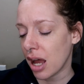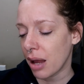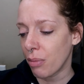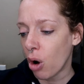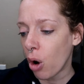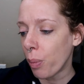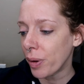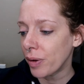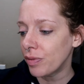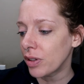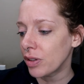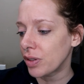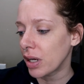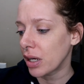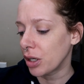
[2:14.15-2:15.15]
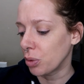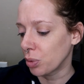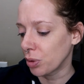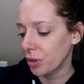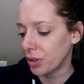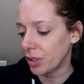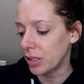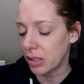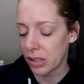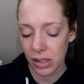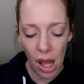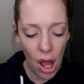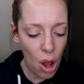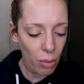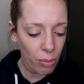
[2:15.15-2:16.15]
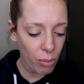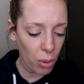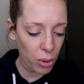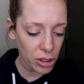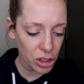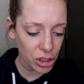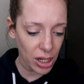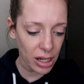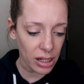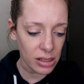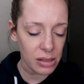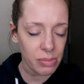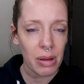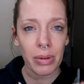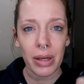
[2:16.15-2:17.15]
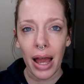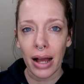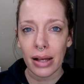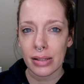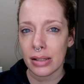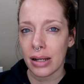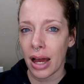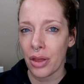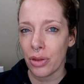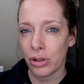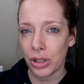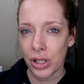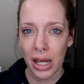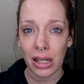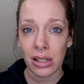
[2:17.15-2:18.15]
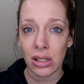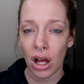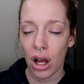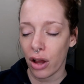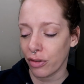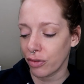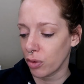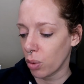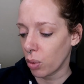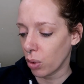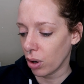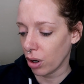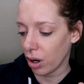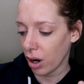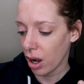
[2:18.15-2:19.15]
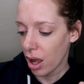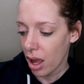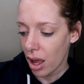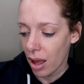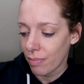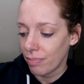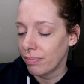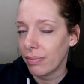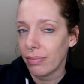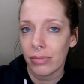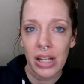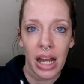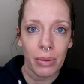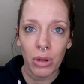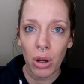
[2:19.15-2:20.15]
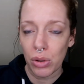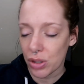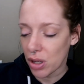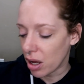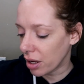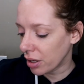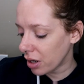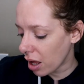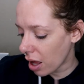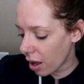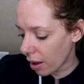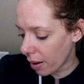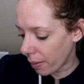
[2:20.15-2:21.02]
I'm hoping that they release more shades, maybe as it either takes off or time goes on,